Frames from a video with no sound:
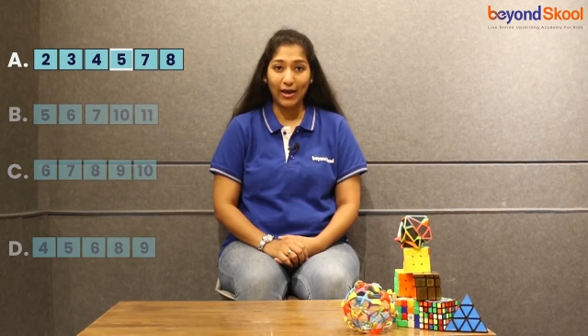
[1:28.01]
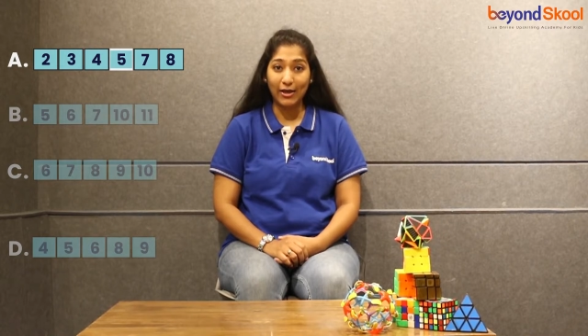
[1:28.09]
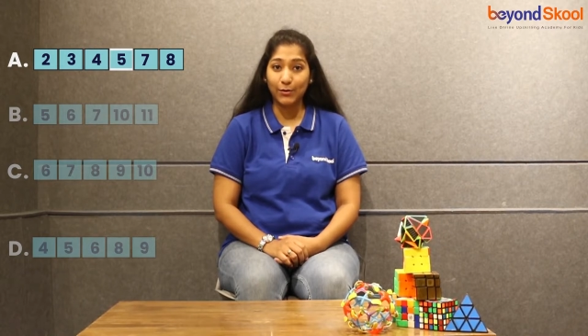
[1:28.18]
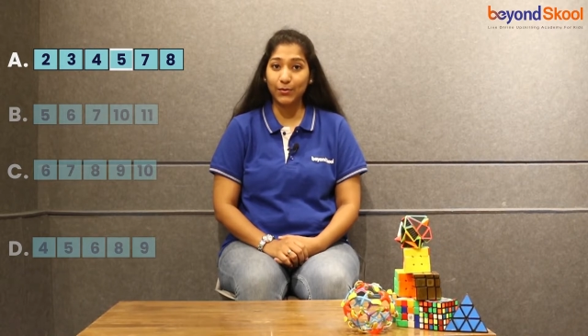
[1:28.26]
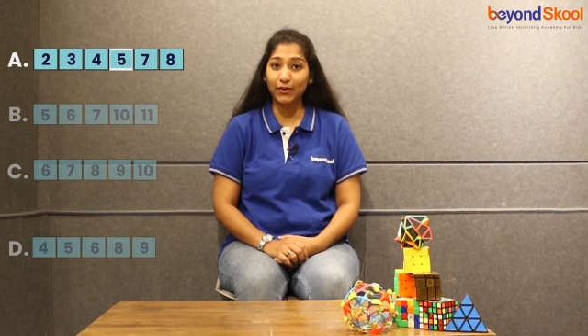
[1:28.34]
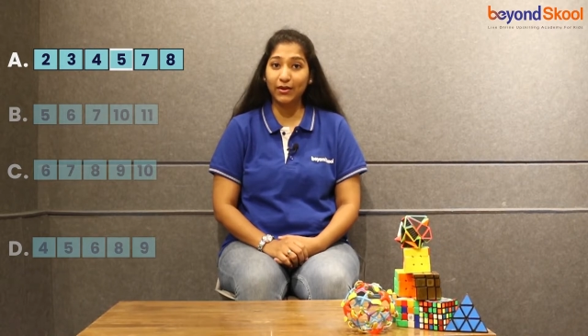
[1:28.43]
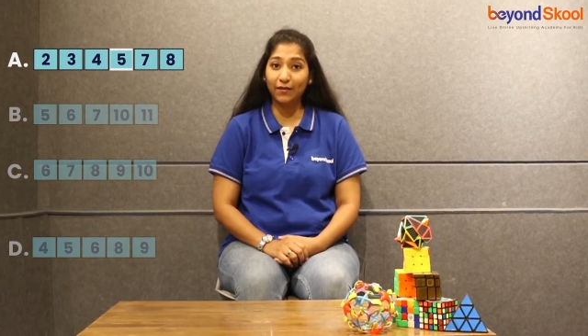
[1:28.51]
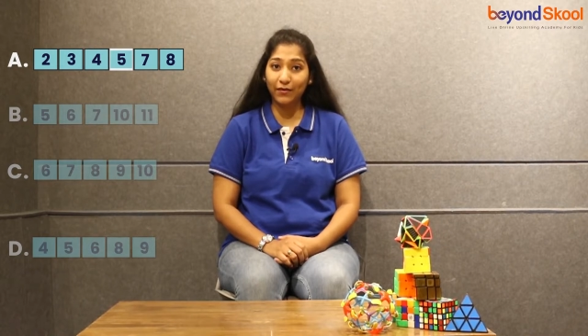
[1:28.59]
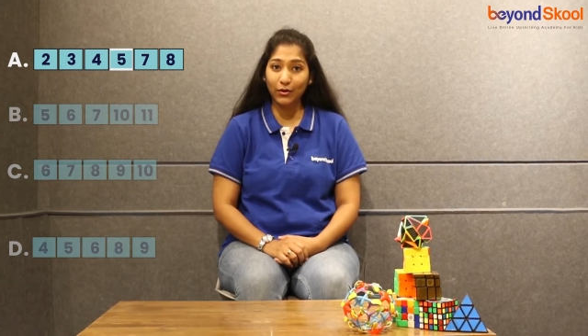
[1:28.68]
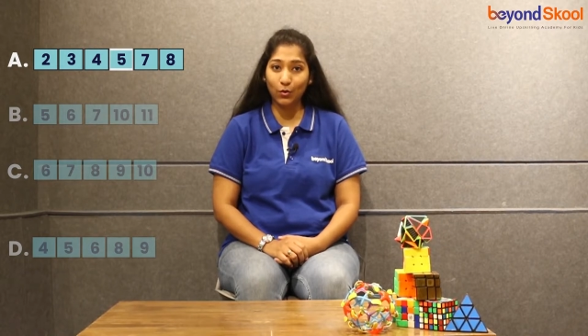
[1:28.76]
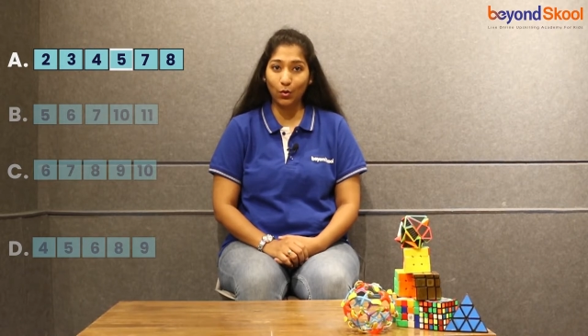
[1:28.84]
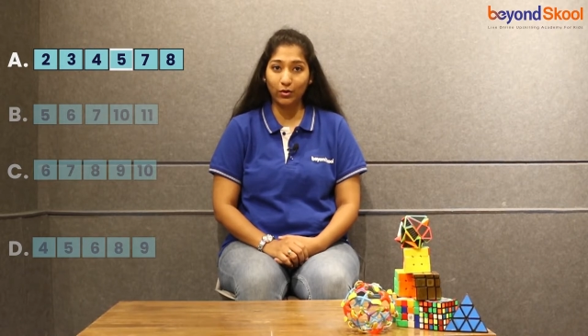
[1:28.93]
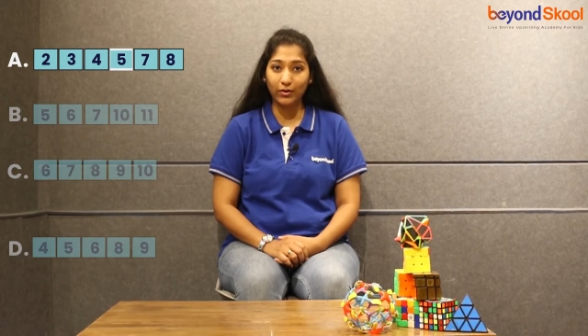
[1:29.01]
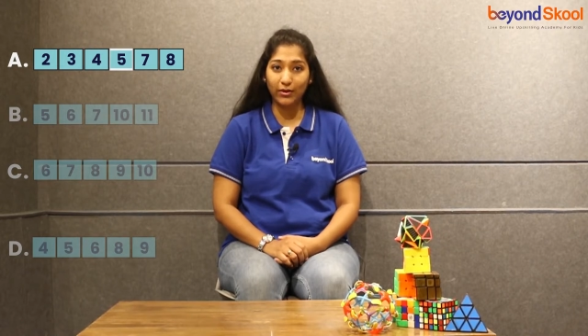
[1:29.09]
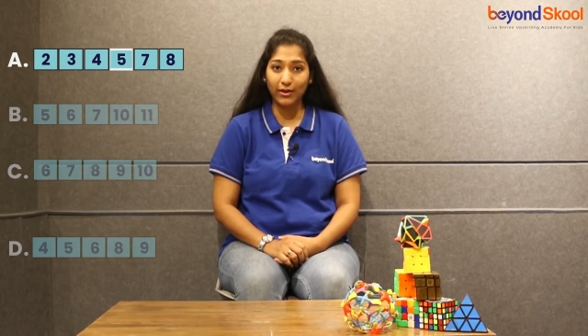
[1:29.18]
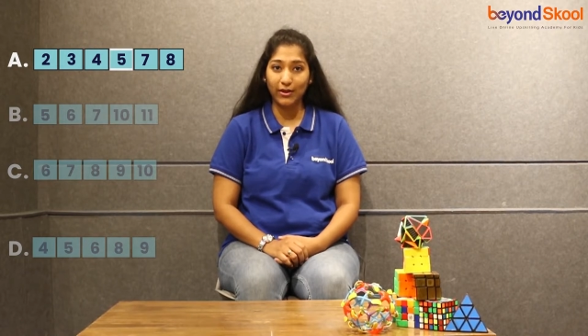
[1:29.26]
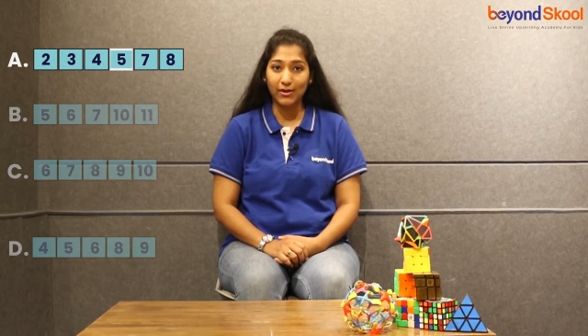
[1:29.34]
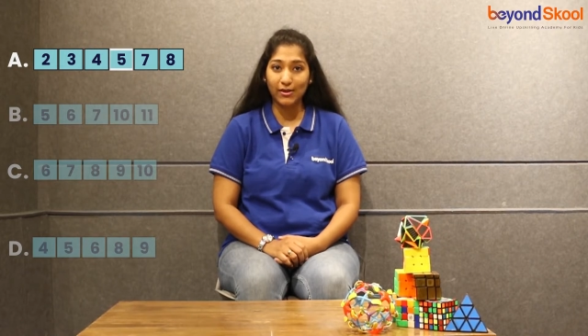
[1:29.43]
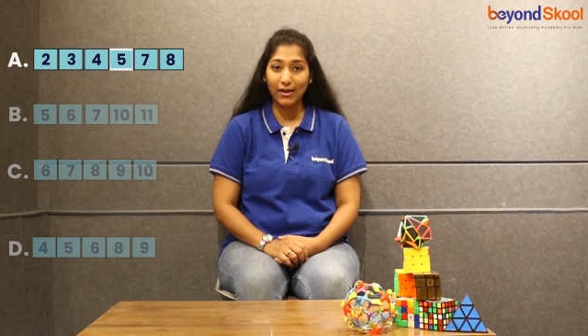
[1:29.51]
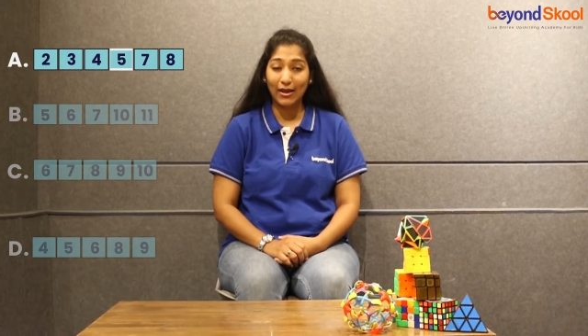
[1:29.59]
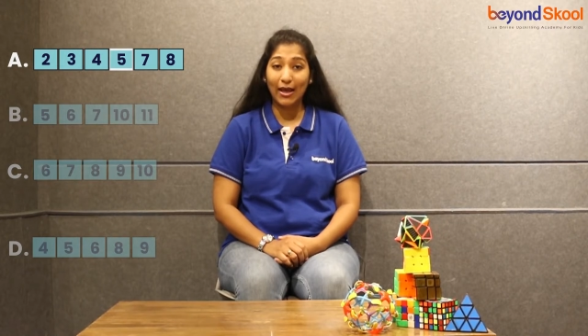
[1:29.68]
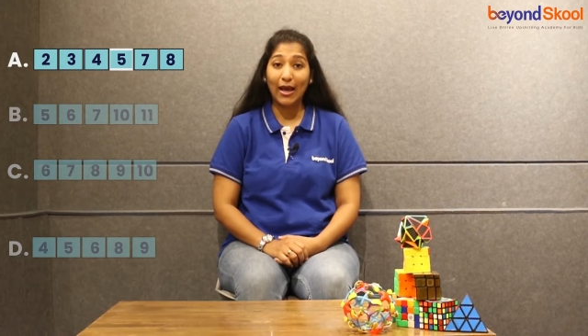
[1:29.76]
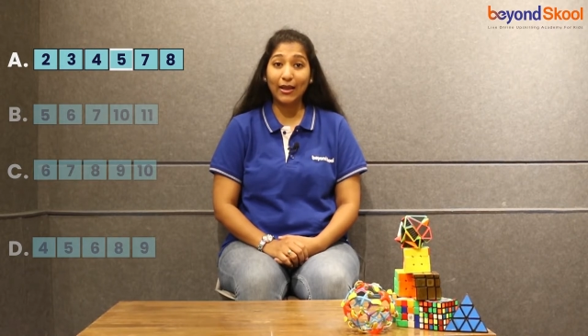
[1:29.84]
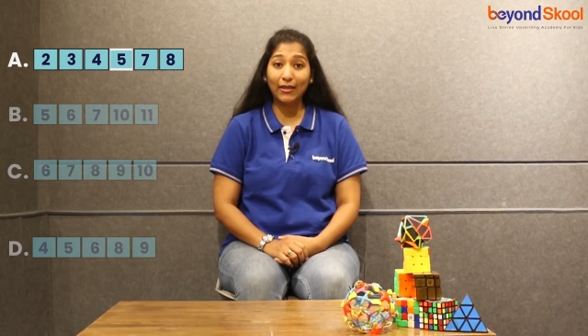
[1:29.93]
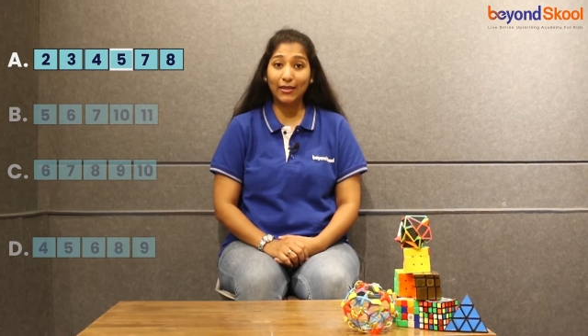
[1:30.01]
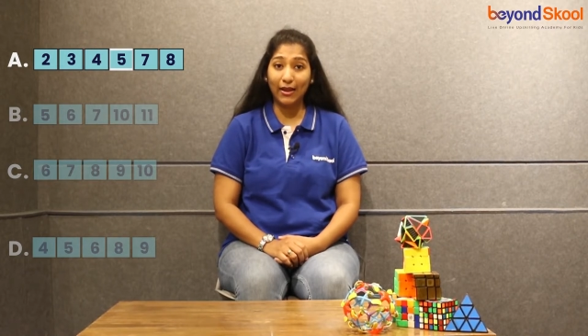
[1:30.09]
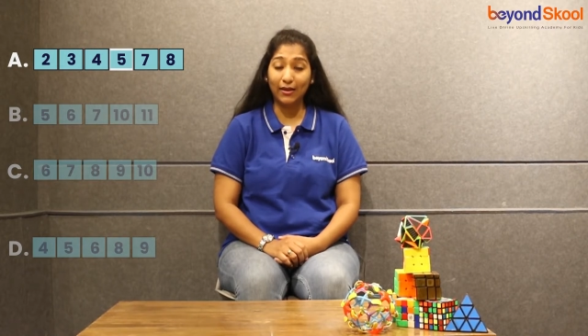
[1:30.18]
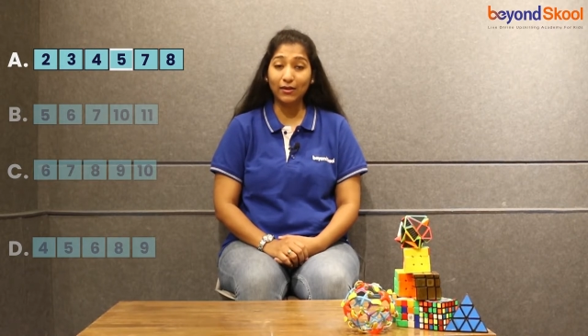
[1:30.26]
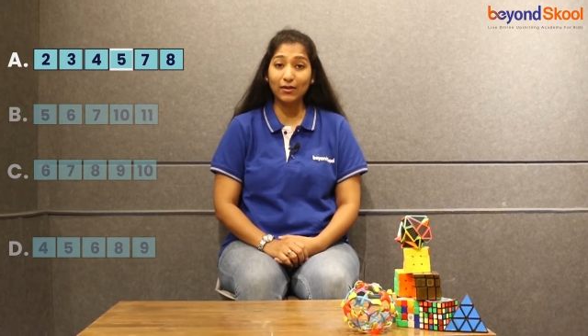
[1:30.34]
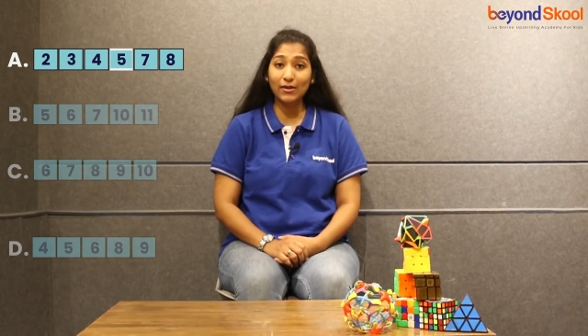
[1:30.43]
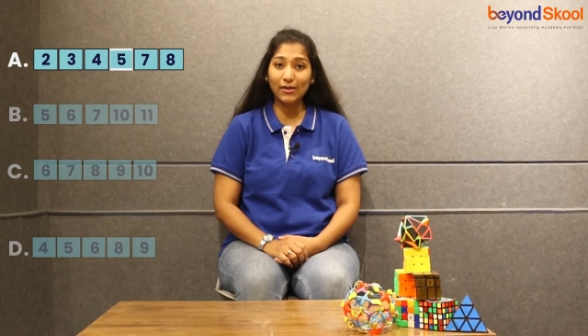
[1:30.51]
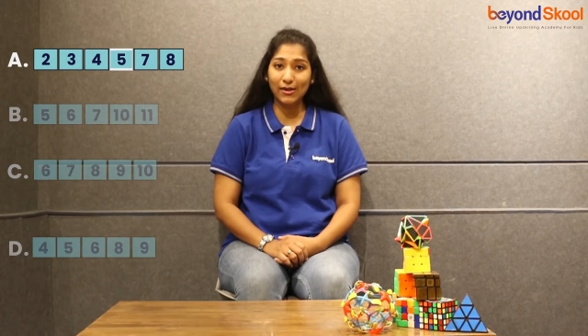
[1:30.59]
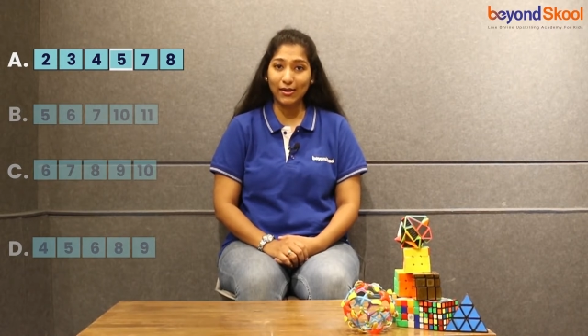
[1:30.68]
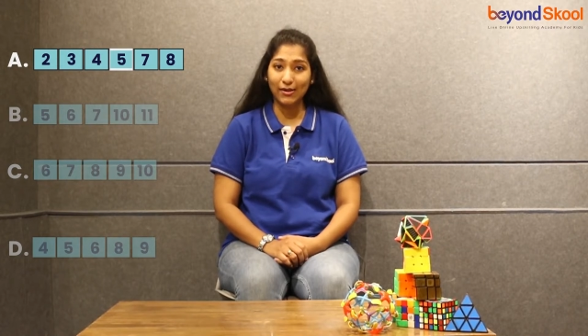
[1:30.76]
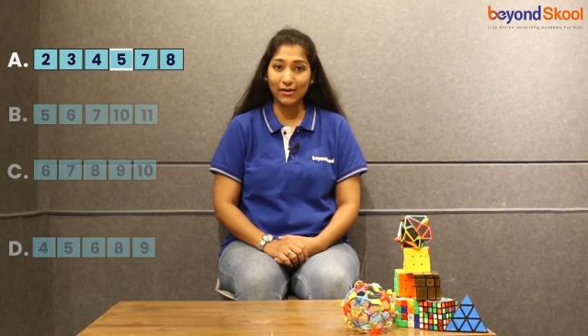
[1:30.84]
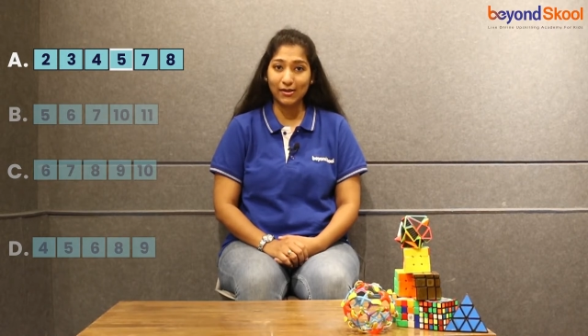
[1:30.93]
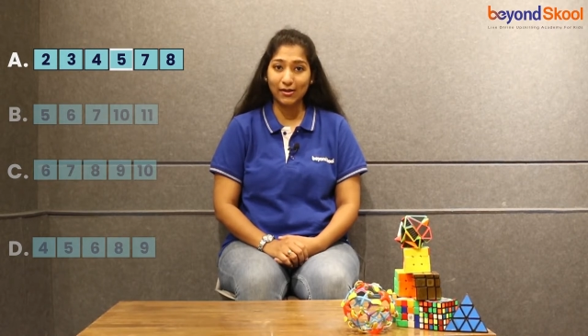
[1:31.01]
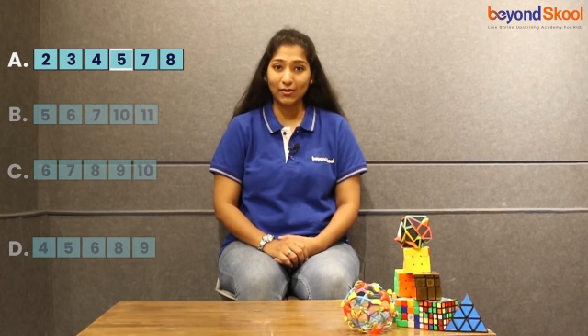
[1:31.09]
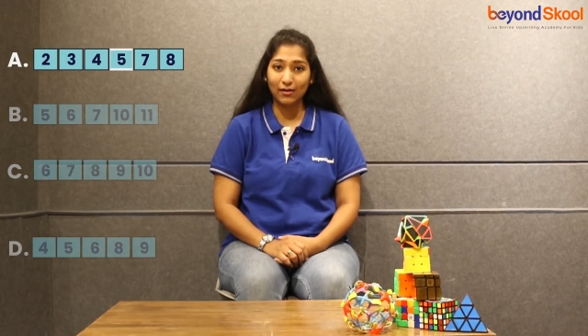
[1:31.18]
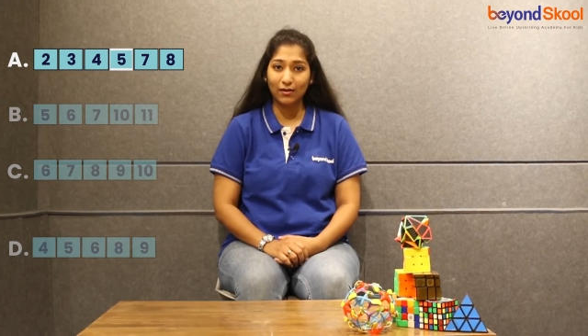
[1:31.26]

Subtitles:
as per the given quantities and then a 6.